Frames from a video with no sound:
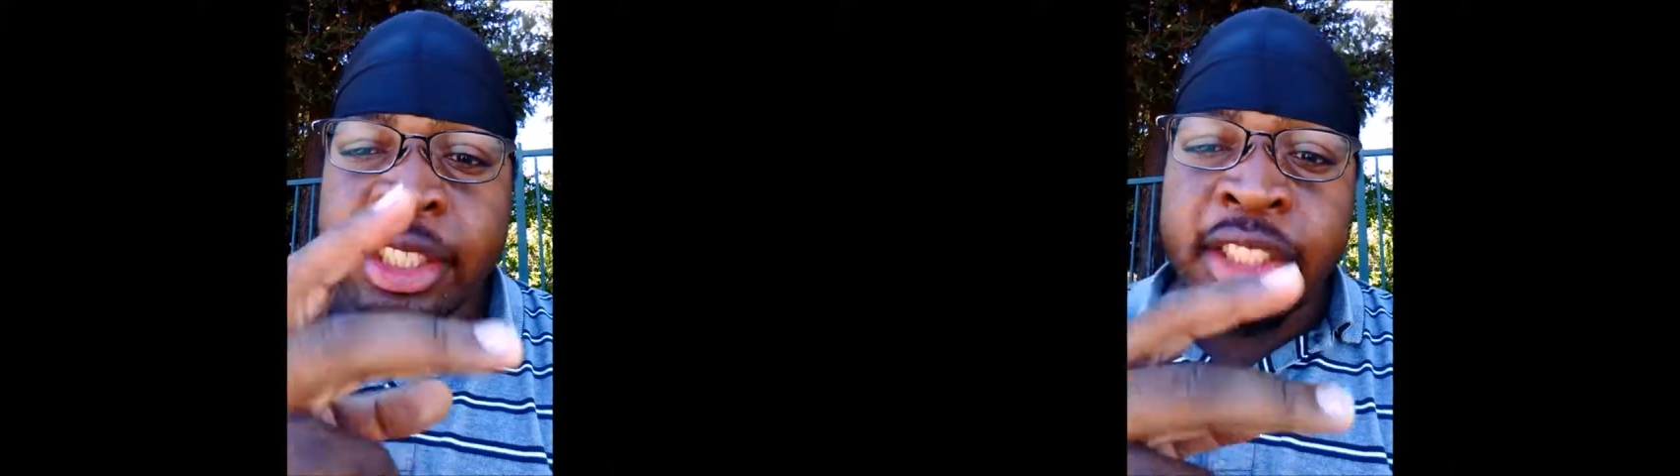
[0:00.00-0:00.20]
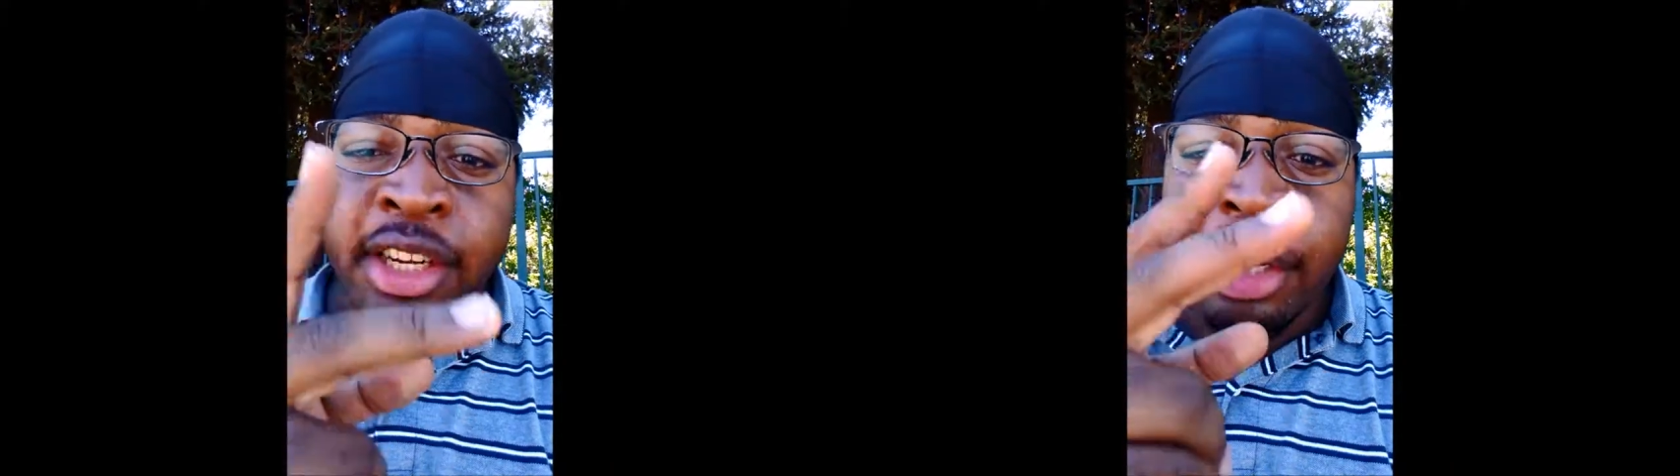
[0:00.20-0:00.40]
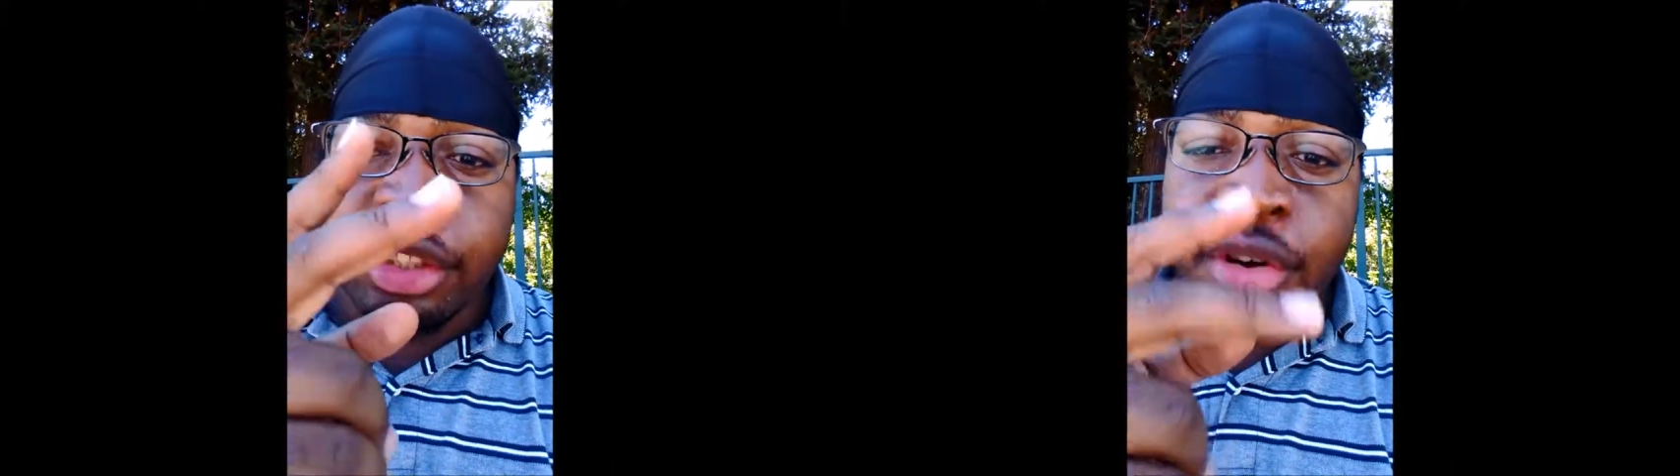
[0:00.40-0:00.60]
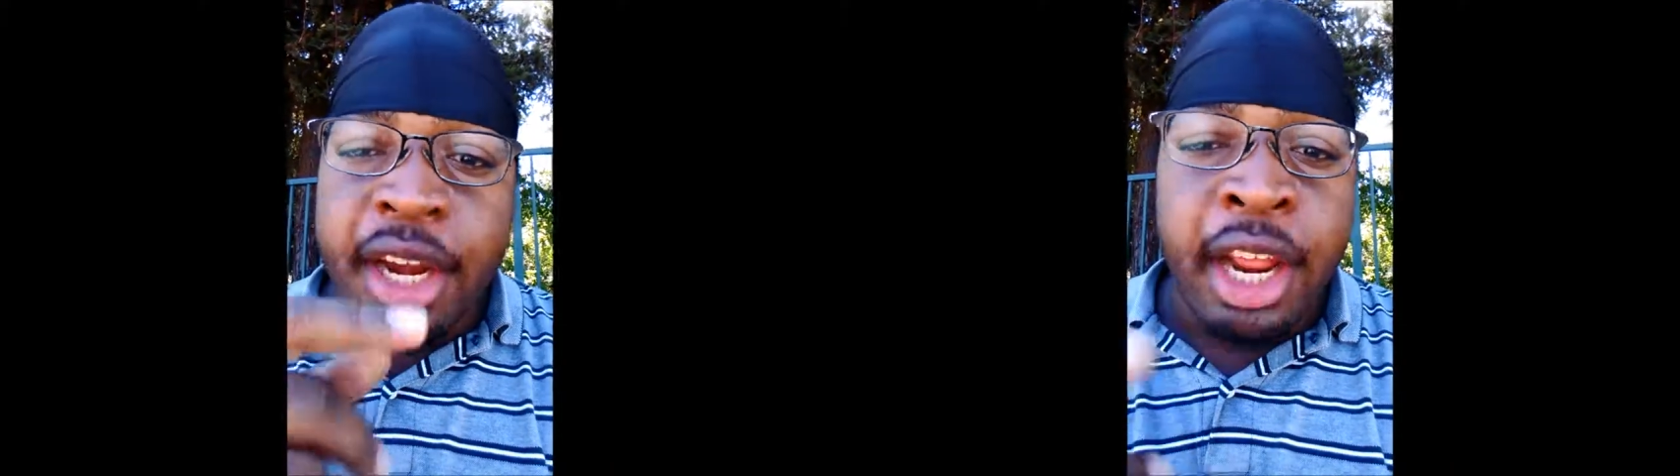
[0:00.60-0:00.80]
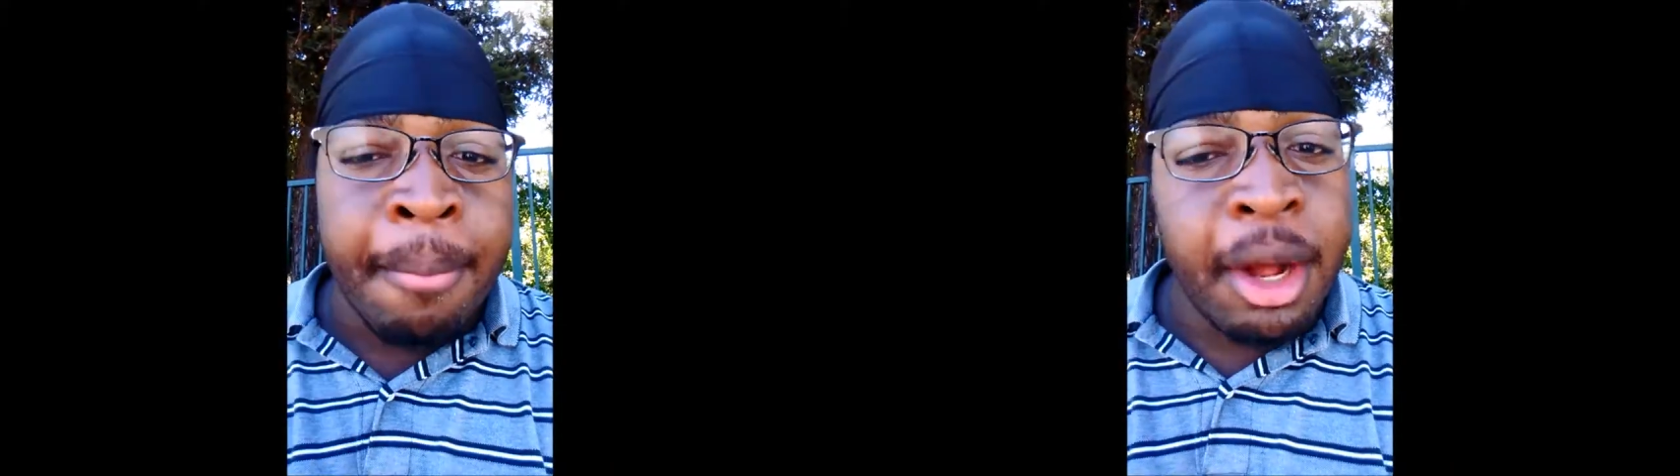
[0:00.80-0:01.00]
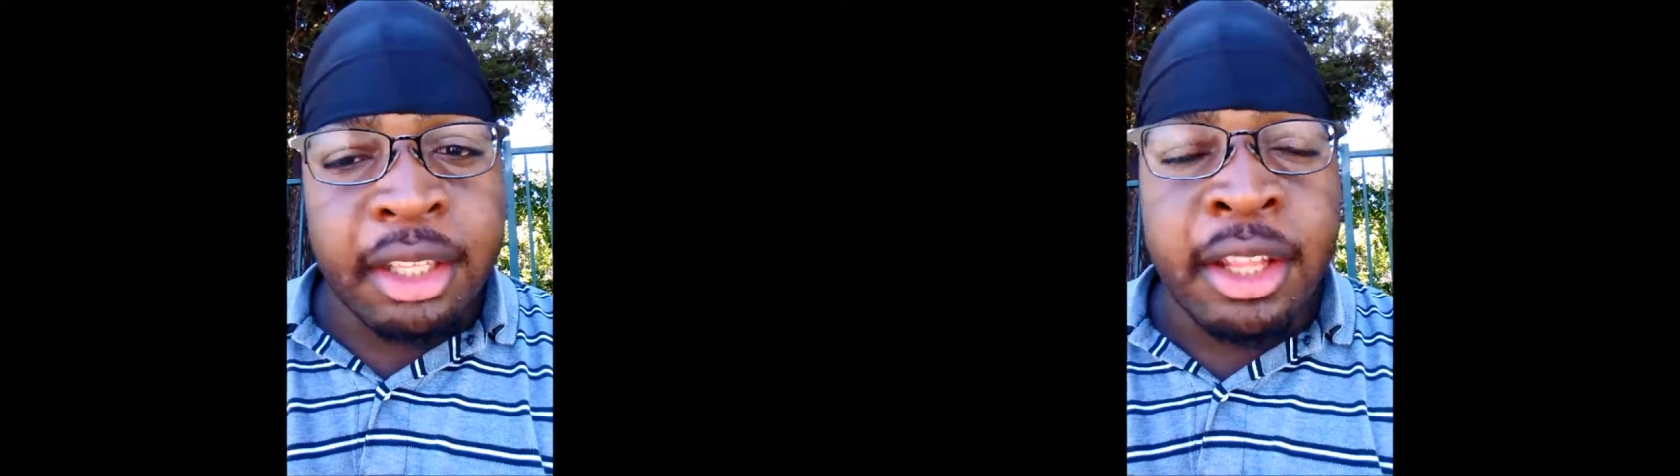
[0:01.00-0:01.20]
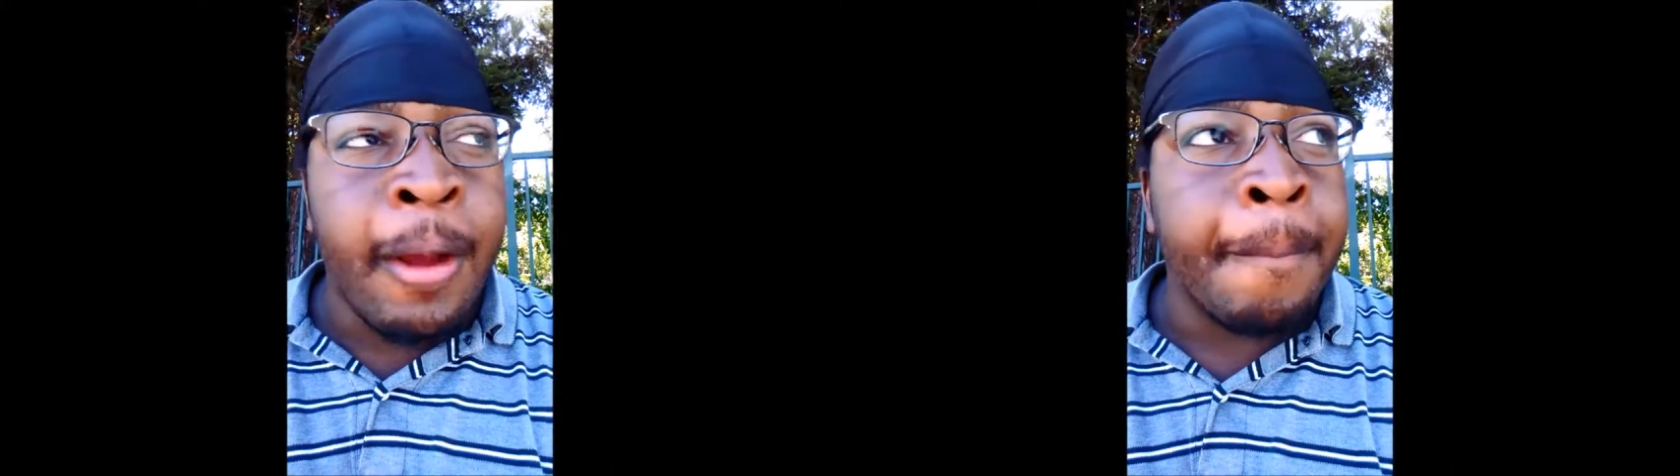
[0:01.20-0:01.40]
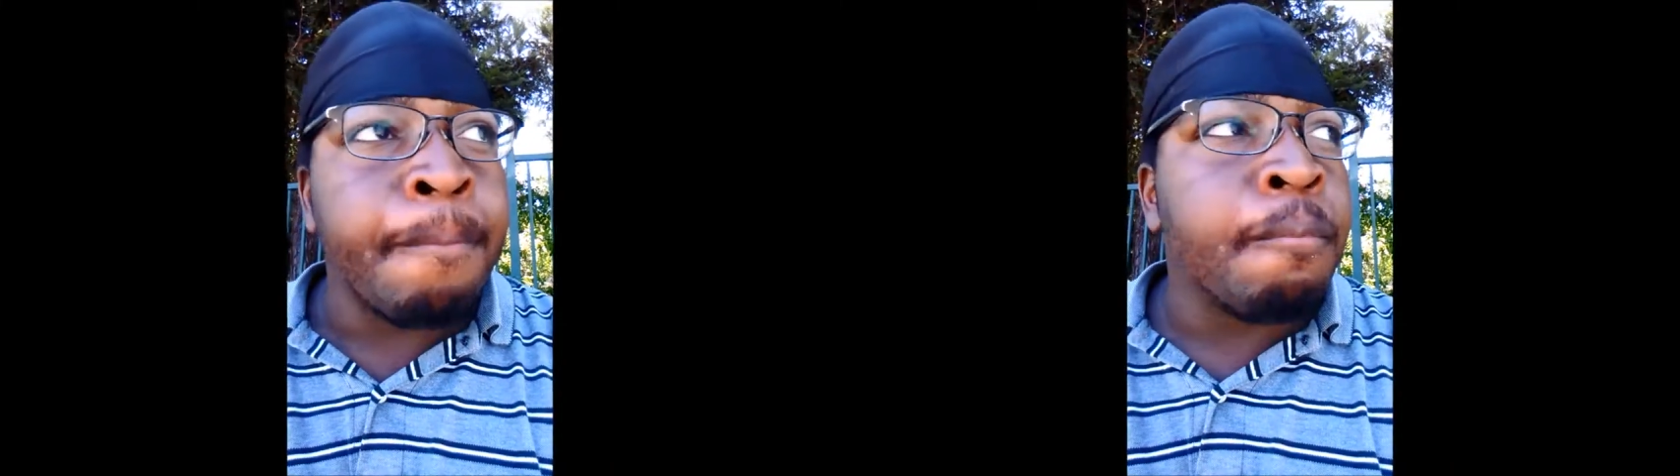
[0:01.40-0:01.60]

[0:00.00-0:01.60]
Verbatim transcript: considered trendy amongst them.